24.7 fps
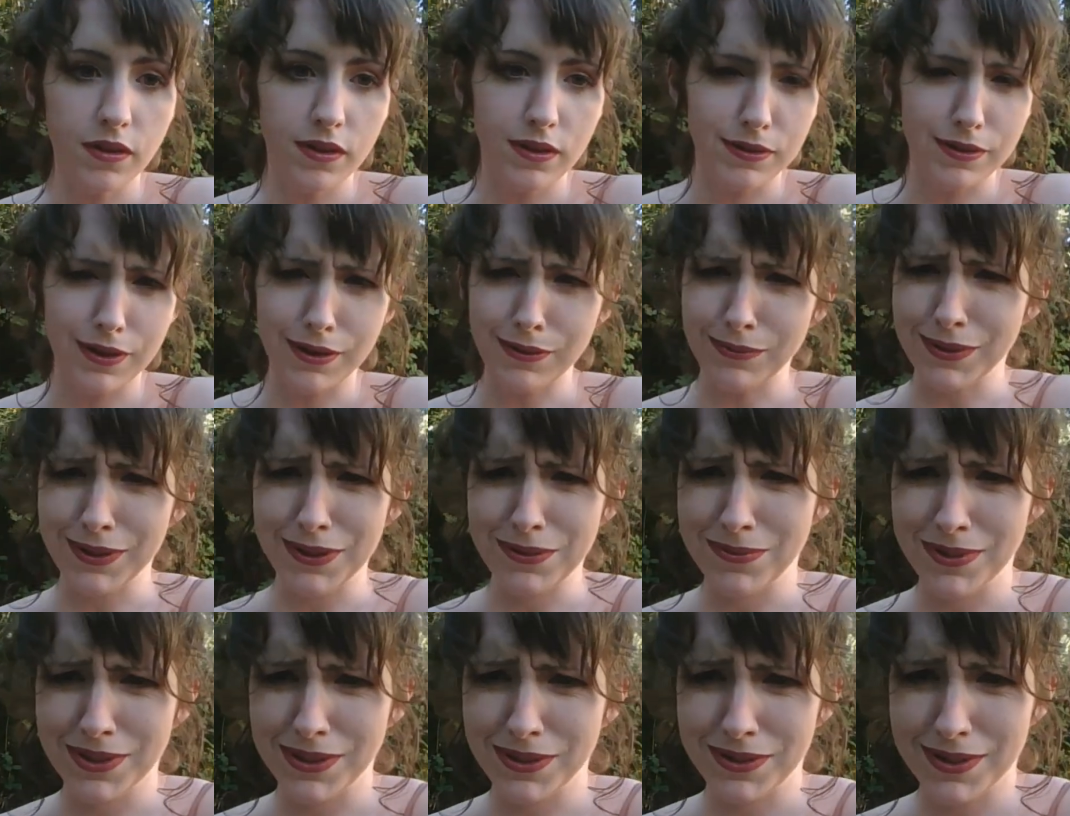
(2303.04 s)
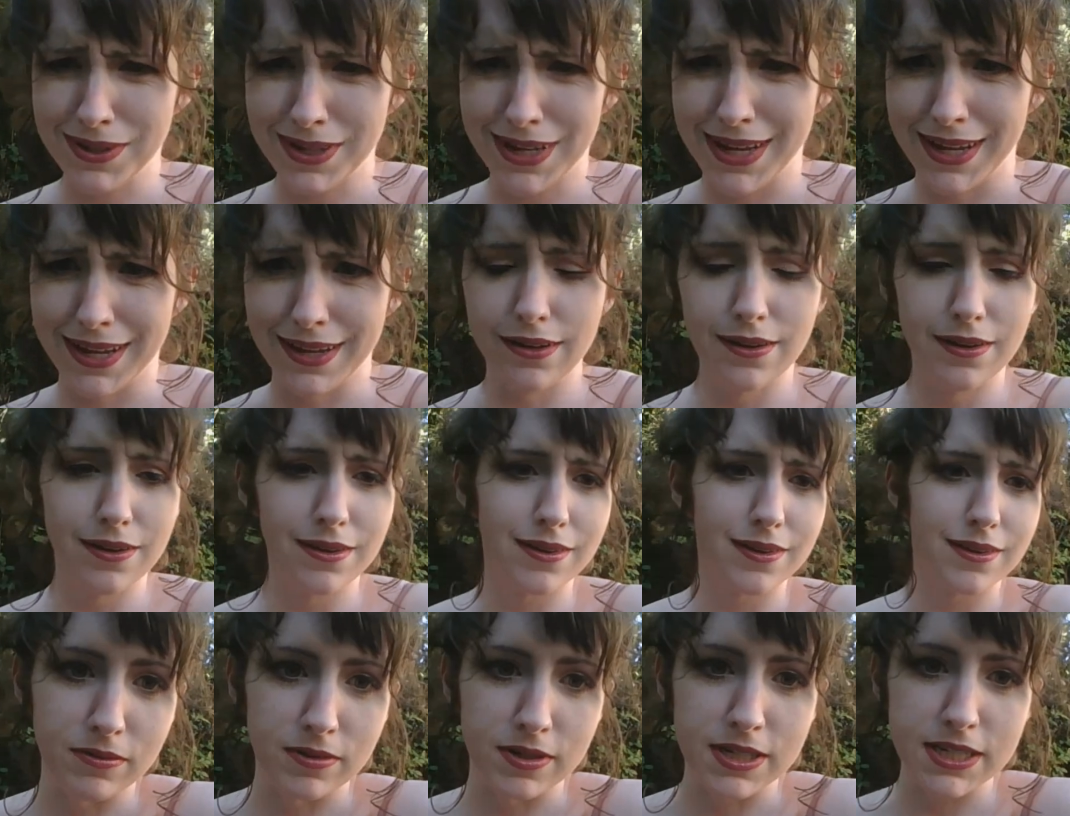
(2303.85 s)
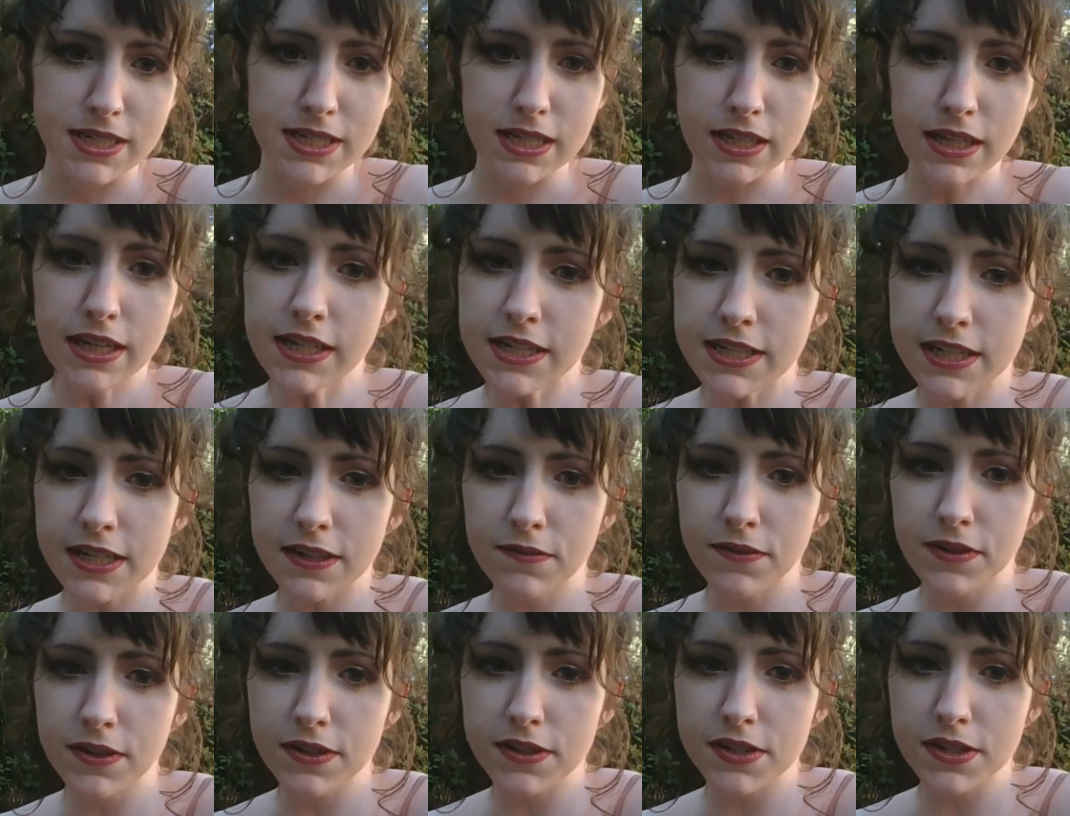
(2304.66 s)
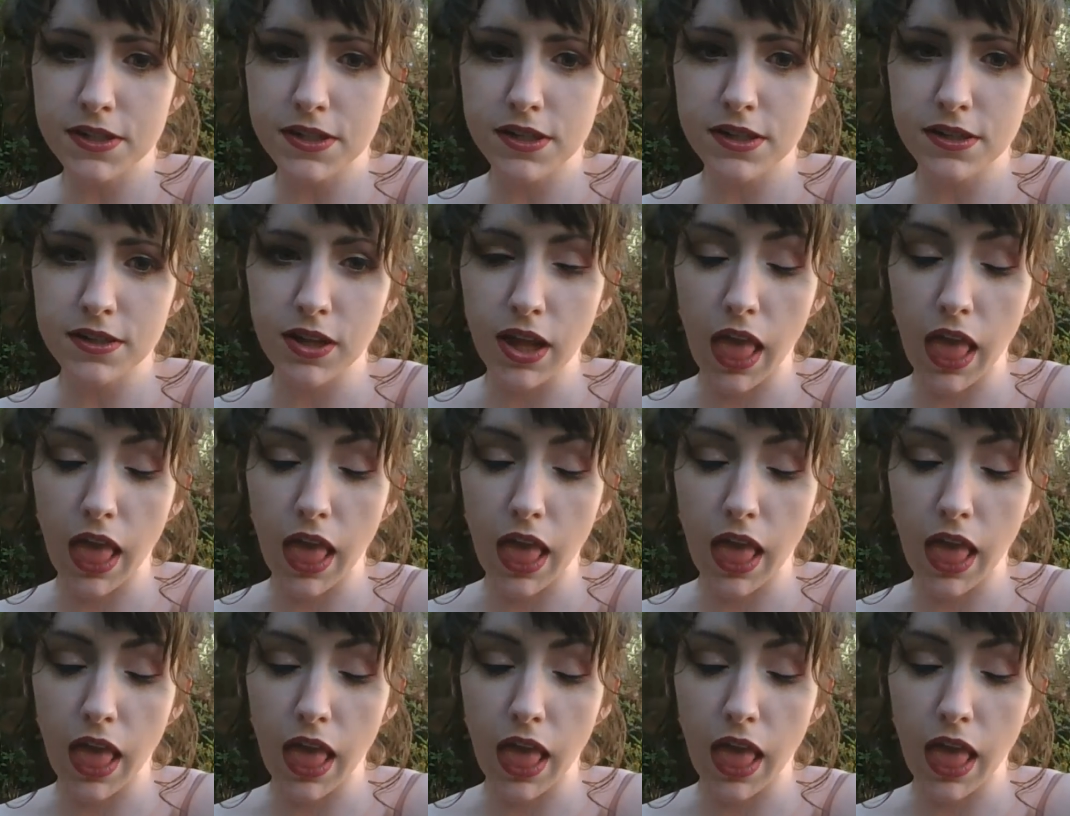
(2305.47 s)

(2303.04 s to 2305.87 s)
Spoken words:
Not really when they're a kid. I want to see less confusion